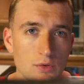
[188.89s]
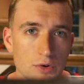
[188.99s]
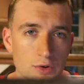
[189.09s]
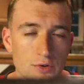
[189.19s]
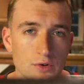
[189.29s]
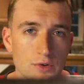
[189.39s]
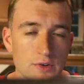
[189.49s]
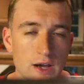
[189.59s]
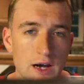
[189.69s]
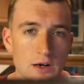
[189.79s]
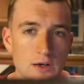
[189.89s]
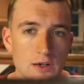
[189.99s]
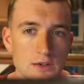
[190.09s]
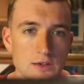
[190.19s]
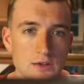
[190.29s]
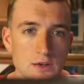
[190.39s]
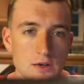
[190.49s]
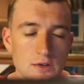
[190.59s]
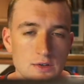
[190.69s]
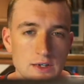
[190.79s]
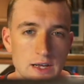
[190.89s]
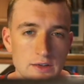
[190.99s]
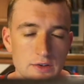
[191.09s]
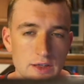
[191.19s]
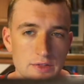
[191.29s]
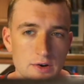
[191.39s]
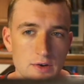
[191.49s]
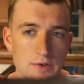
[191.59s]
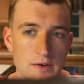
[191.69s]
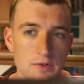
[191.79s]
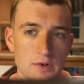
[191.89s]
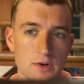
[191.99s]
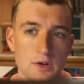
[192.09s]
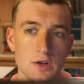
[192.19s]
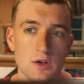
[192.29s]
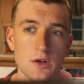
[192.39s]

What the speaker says: reduce those calories to get to that 3,500